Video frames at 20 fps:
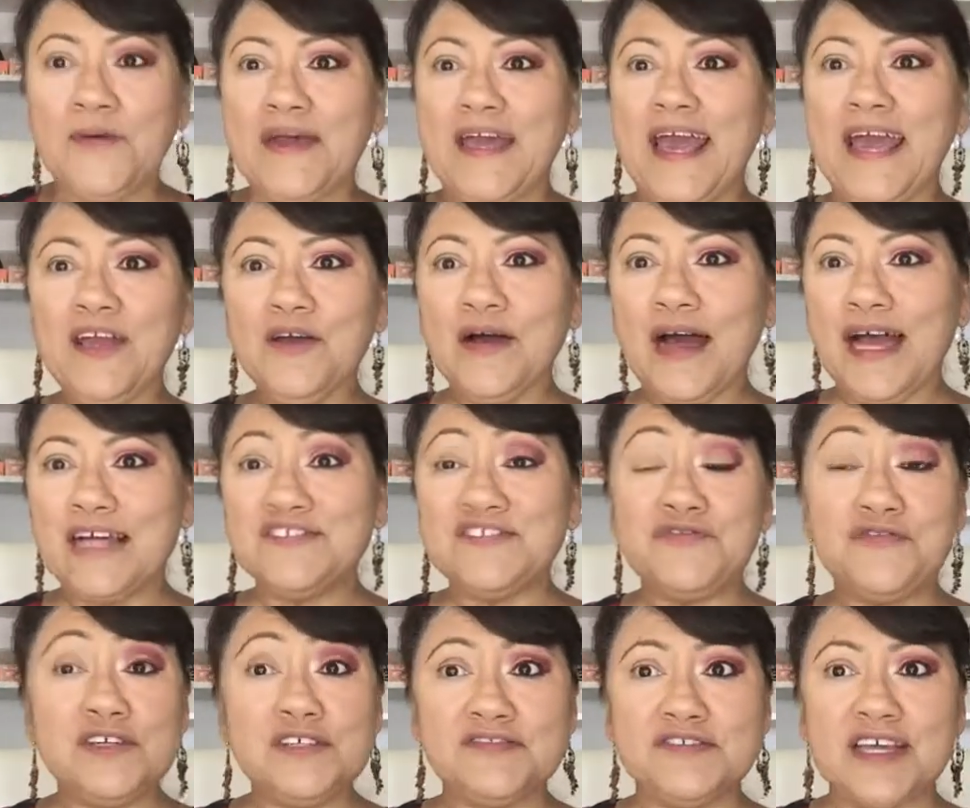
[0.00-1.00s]
okay, you guys,
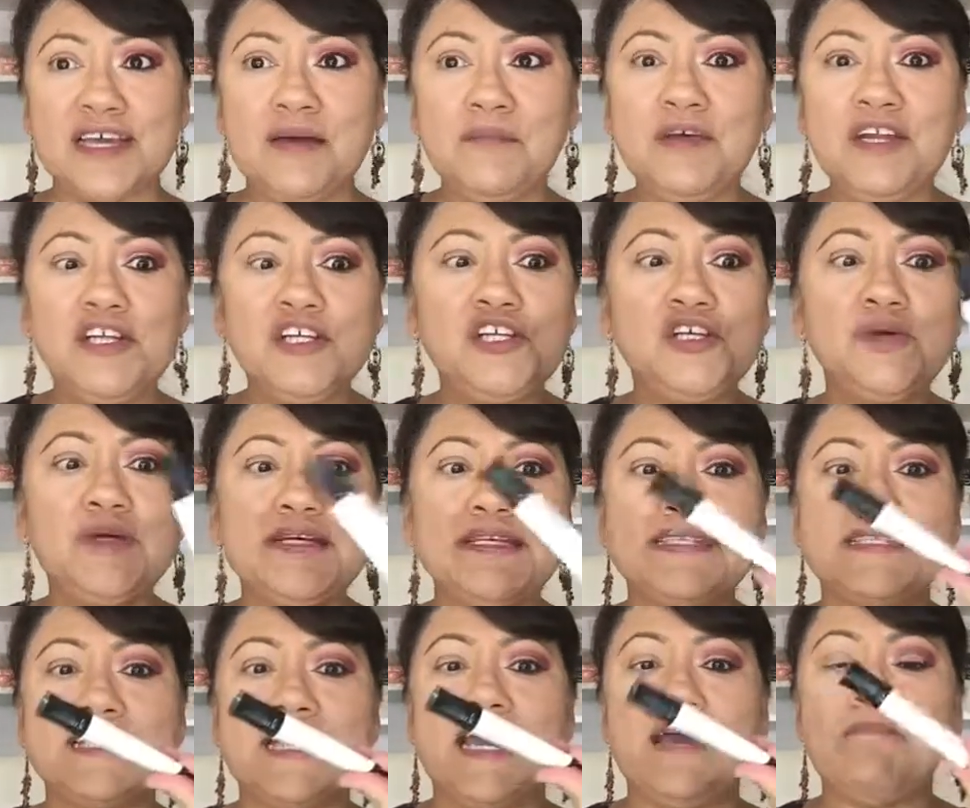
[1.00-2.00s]
first thing I'm going to do
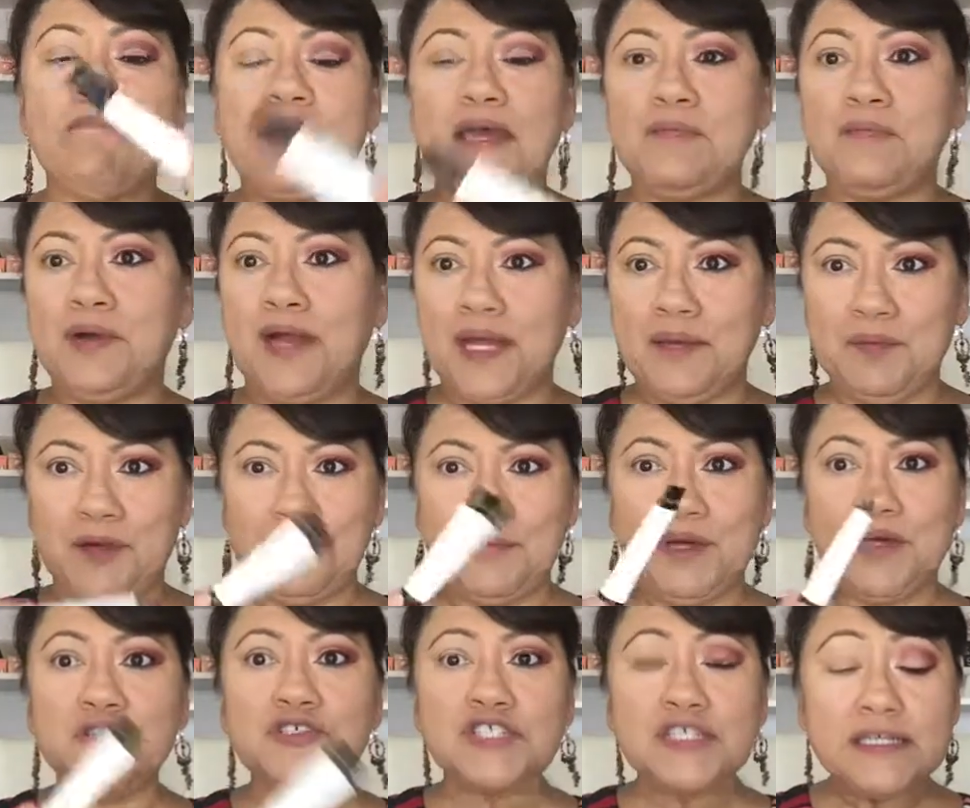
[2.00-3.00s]
is get my primer
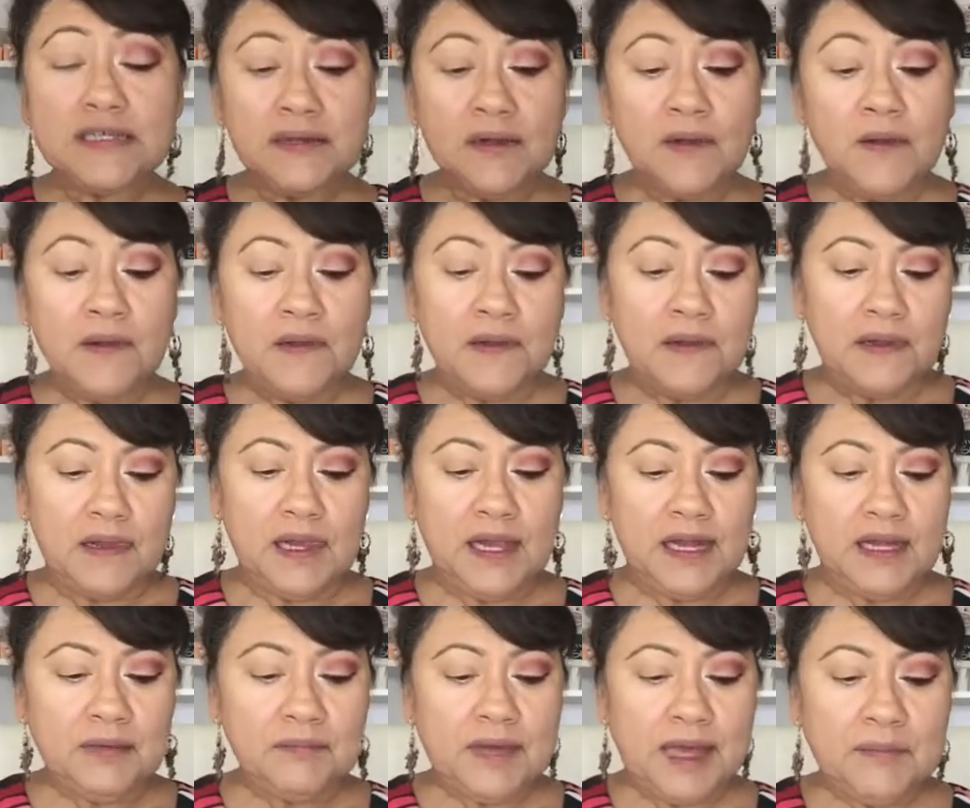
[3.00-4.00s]
potion.
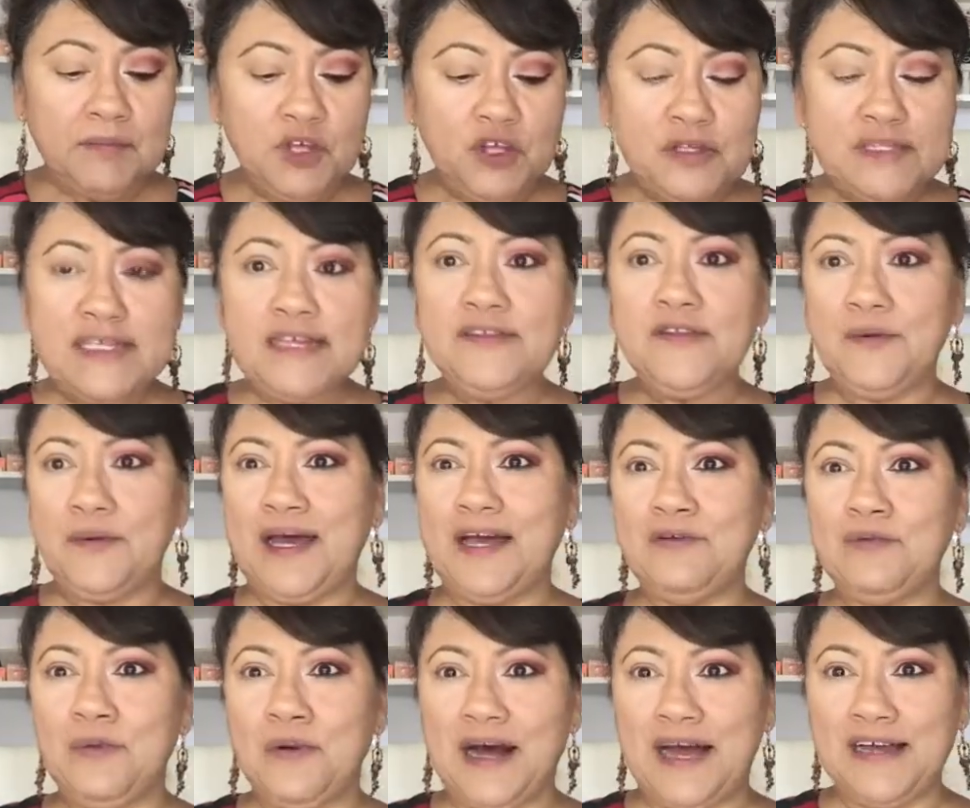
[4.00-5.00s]
Um, I'm using the Wet
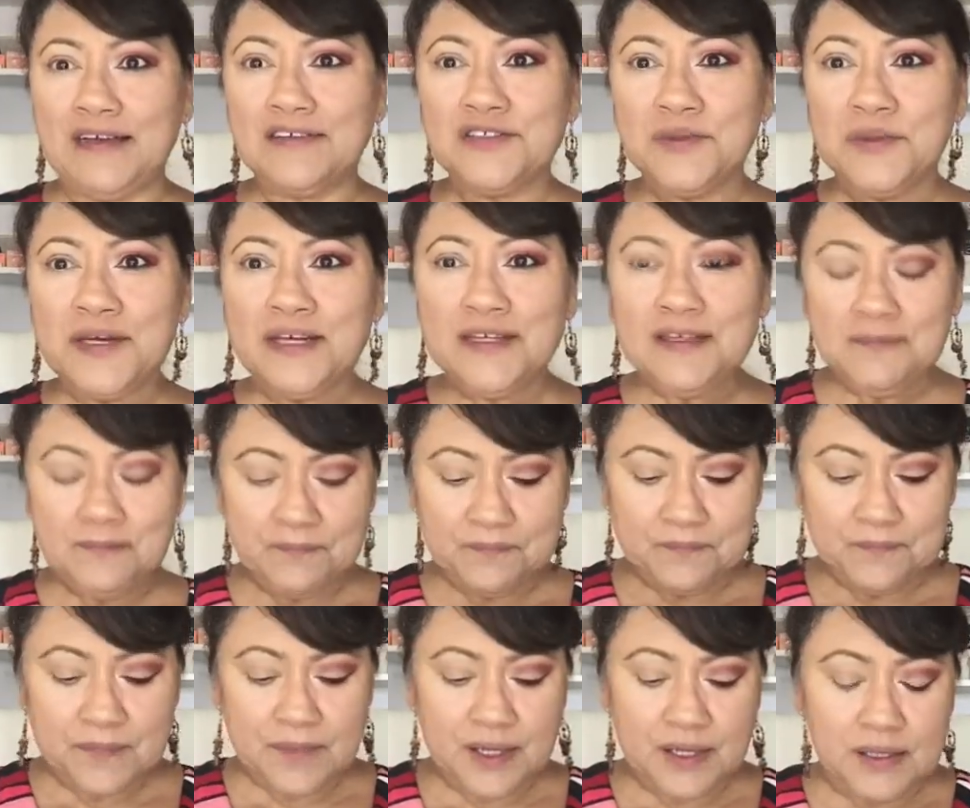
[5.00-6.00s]
n Wild one,
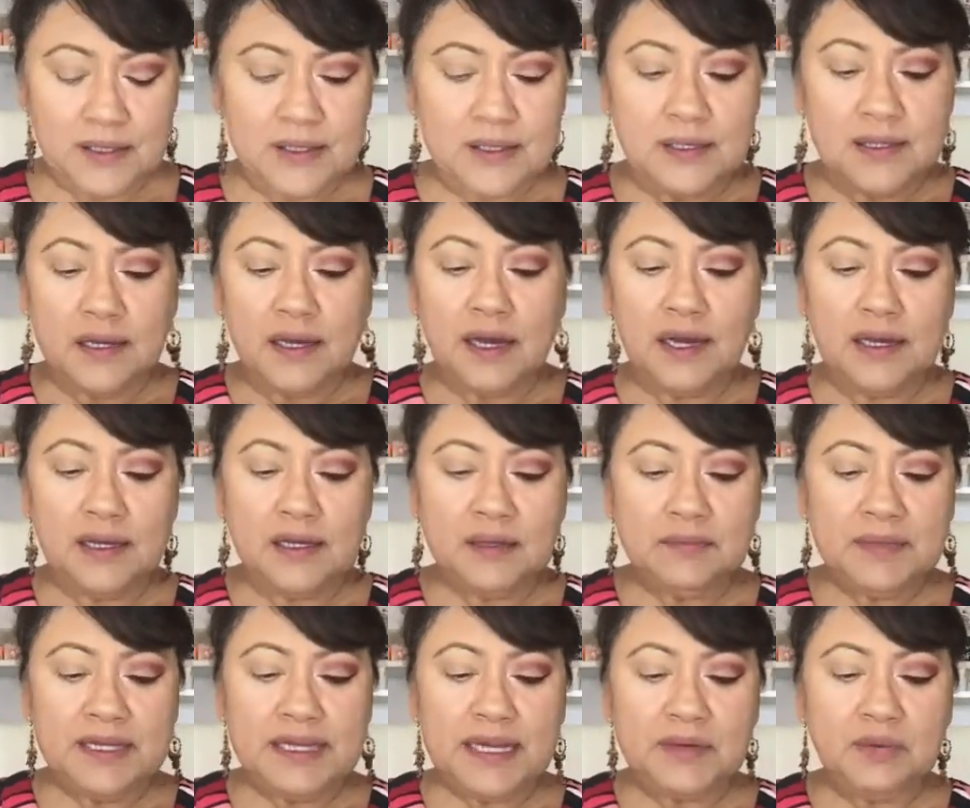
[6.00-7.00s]

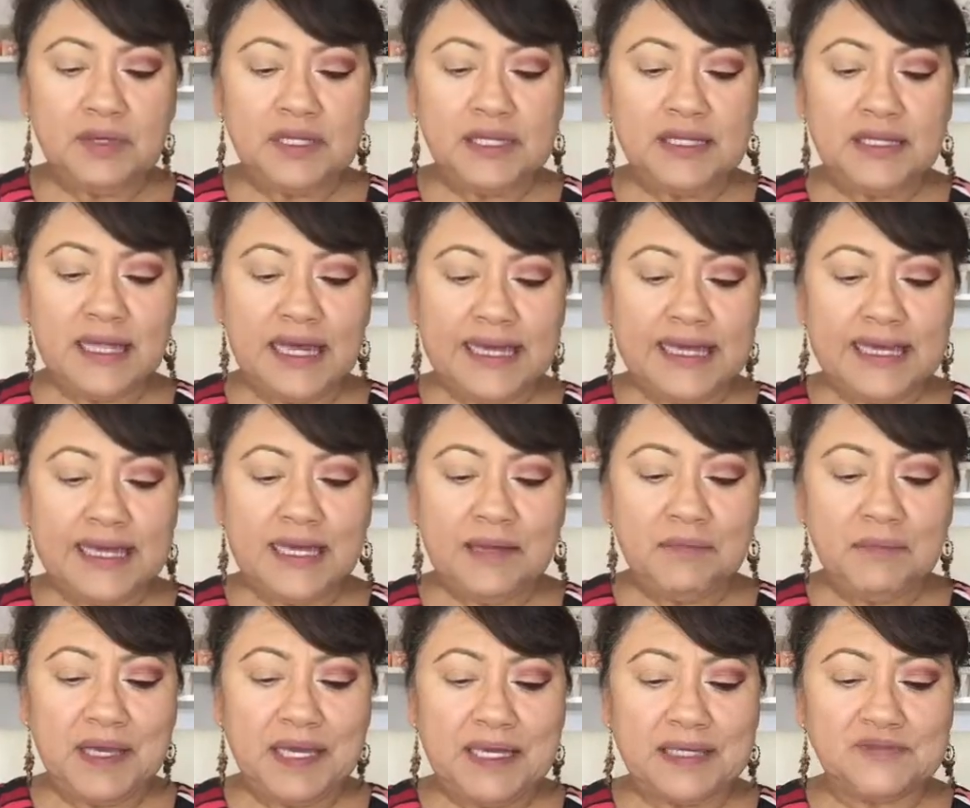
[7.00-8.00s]
um, and I really like
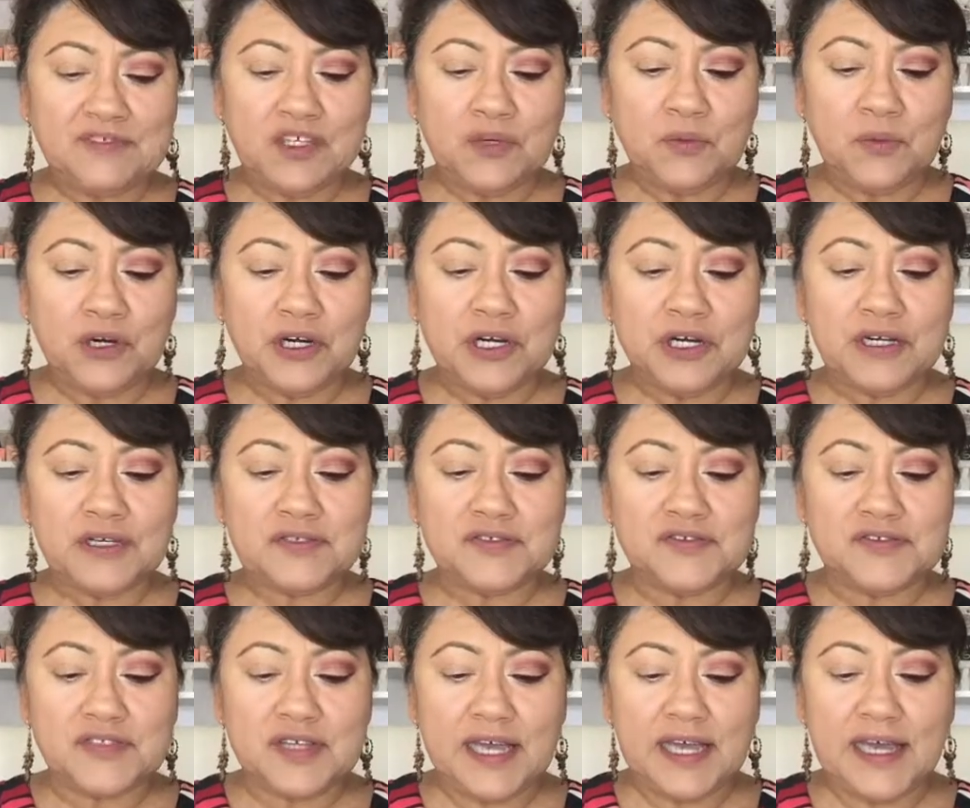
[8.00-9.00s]
it because it
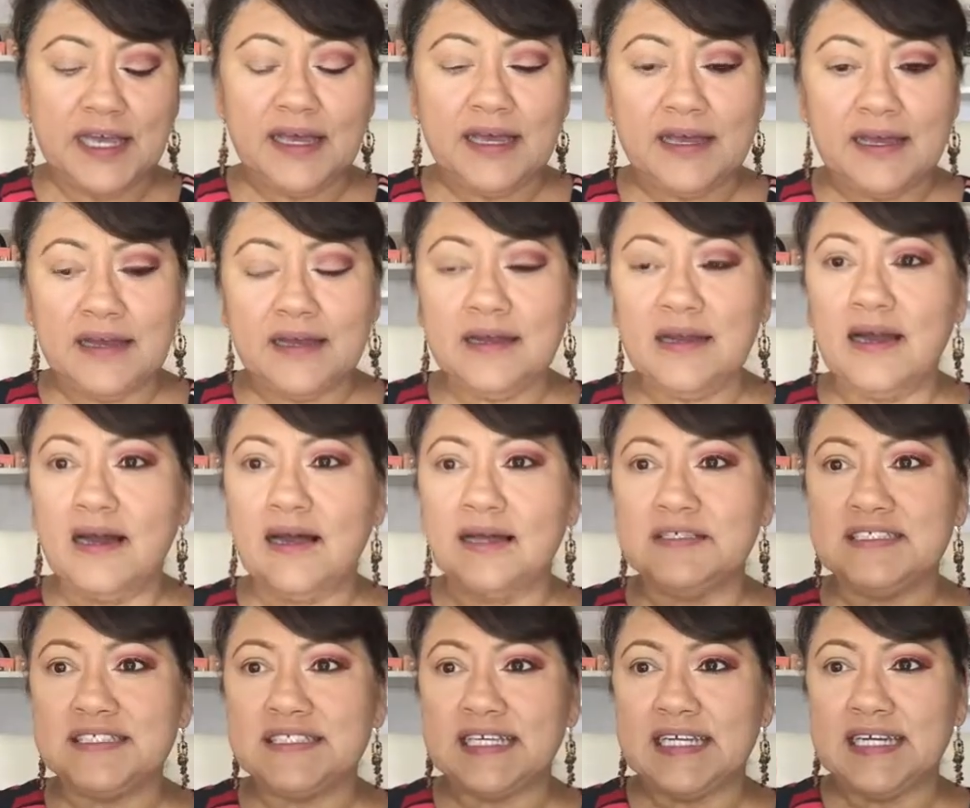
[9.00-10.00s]
works, and uh,
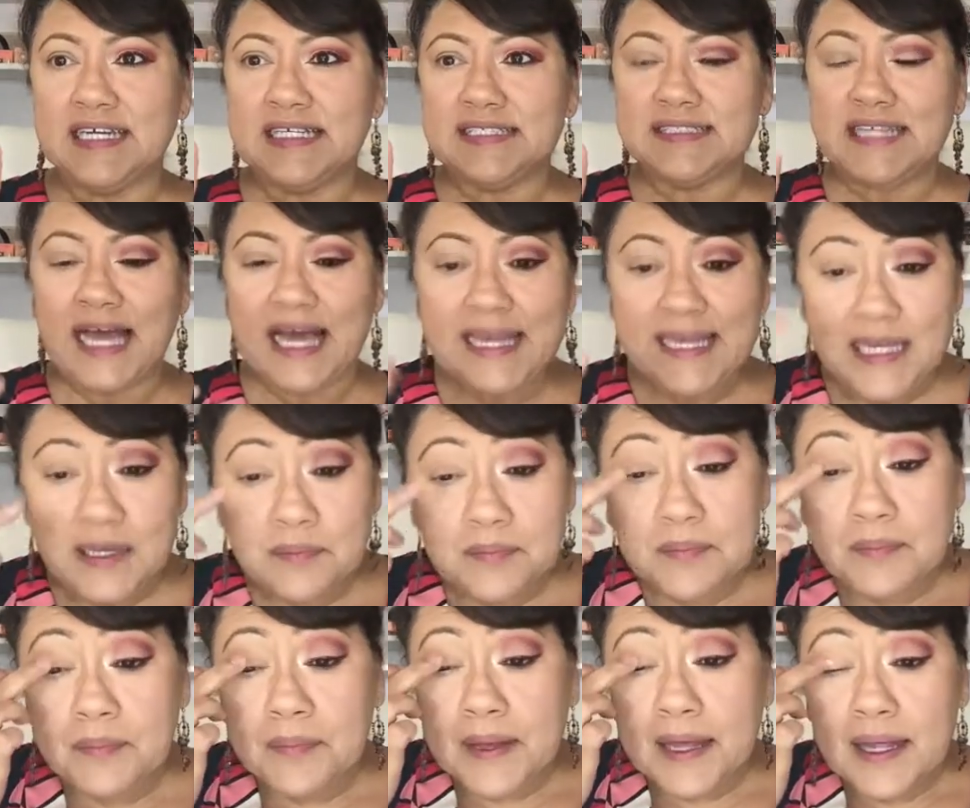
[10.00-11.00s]
just getting a tiny
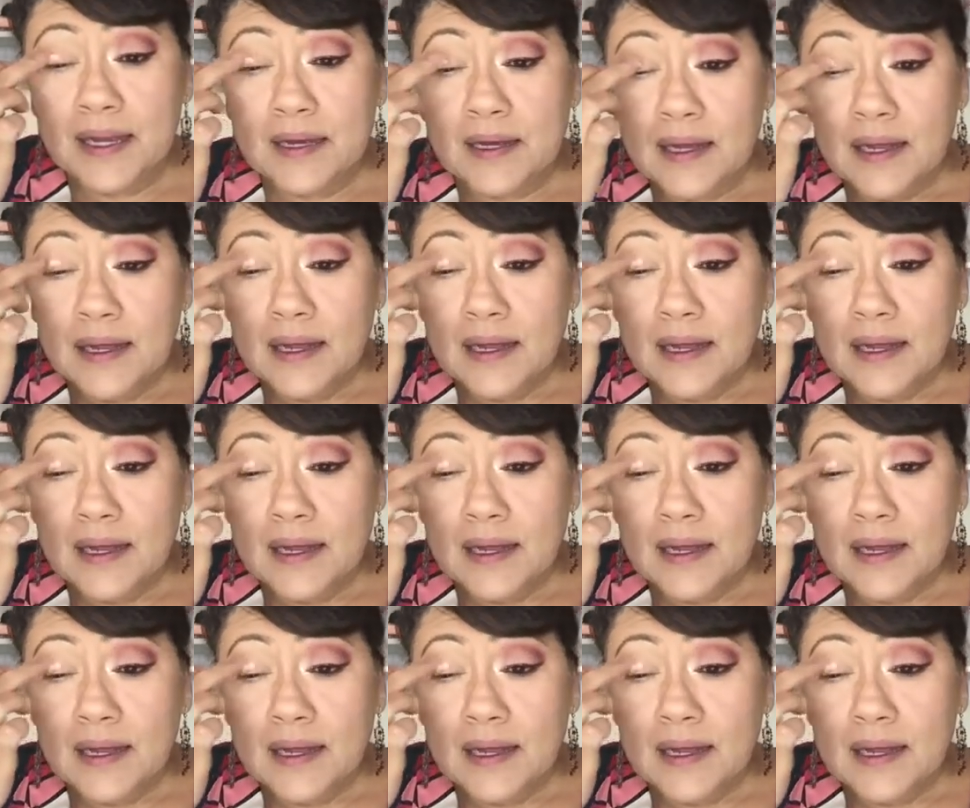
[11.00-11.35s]
bit,